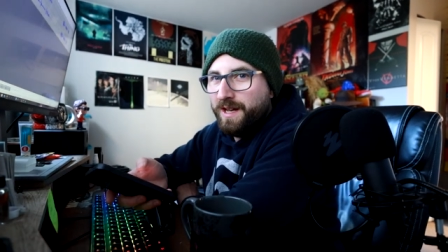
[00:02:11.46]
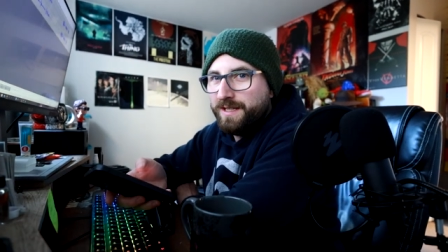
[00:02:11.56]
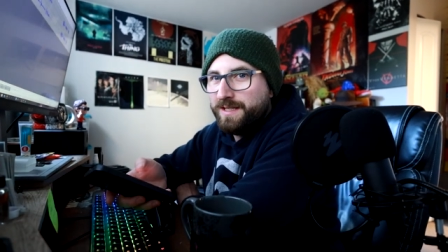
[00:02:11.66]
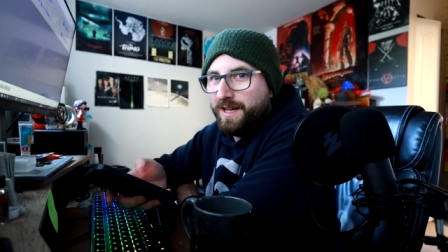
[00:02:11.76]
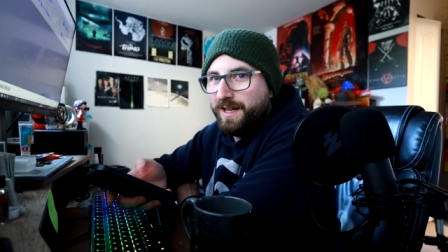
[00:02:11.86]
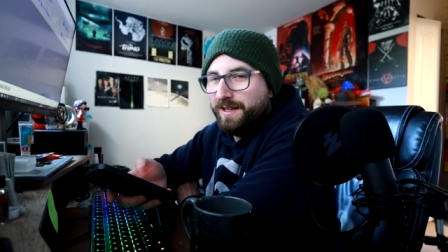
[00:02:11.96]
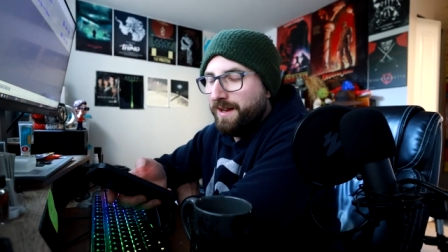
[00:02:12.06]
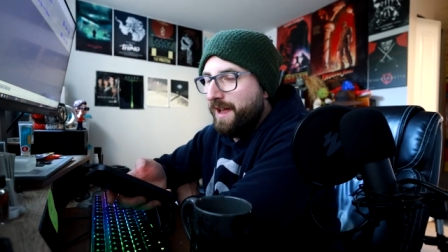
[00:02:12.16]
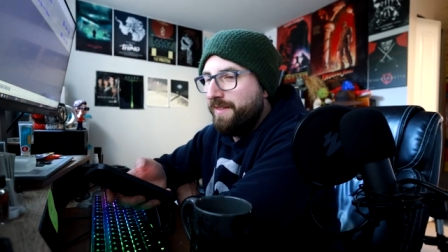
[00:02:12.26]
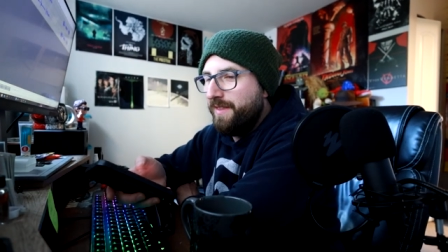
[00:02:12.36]
last night,
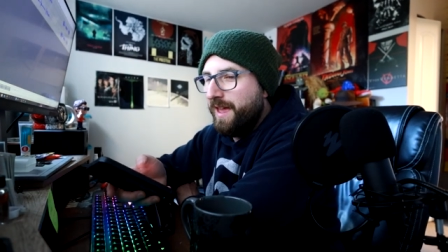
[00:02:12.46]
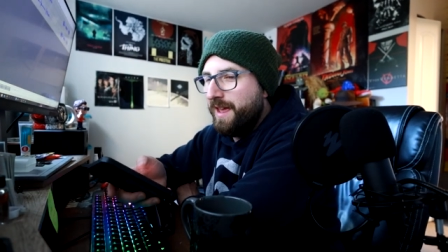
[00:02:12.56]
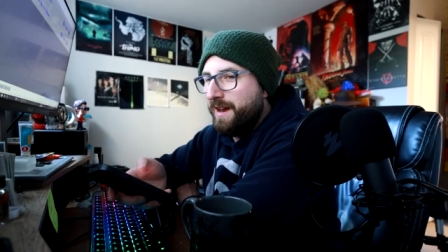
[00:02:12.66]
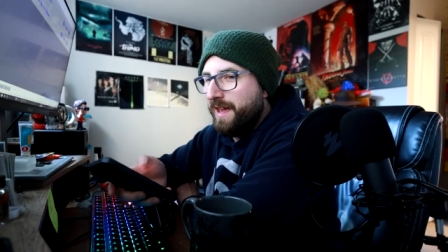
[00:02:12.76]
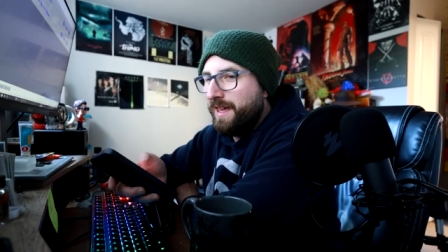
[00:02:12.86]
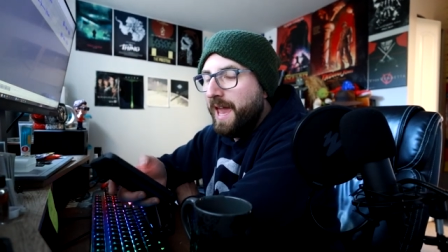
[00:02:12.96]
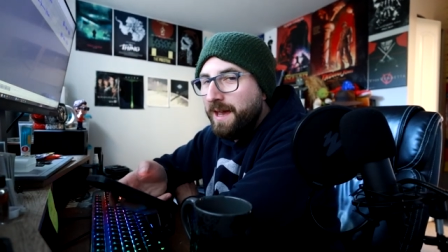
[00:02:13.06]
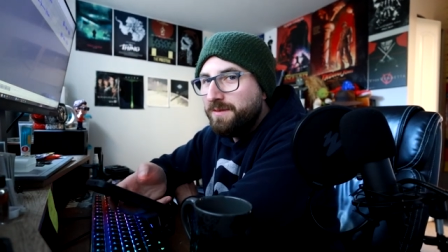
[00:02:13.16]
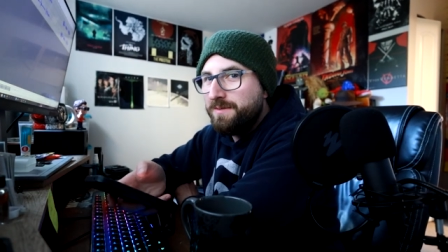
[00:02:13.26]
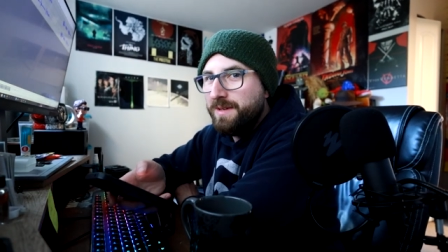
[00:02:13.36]
and then it
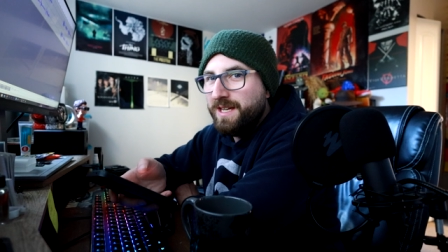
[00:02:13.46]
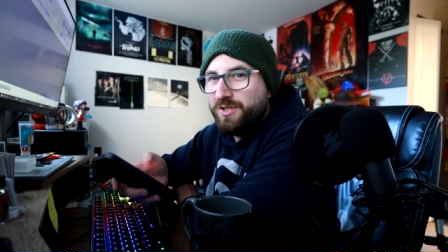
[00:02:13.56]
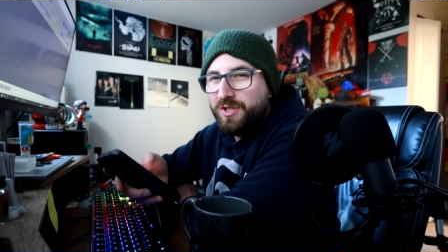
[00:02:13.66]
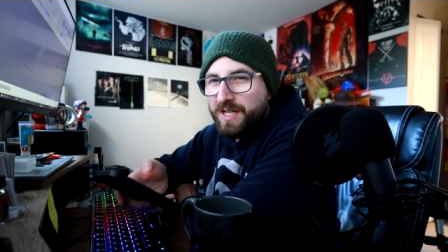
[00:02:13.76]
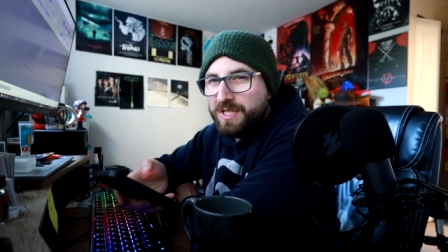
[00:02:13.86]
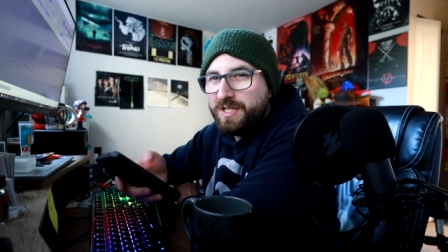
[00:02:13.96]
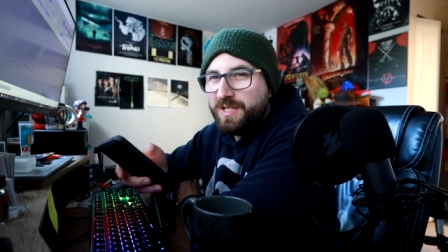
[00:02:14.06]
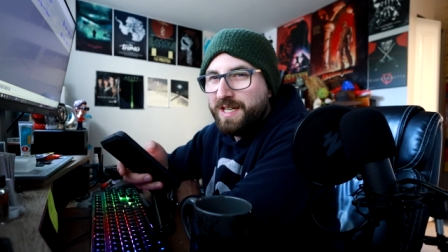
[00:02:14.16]
came to me just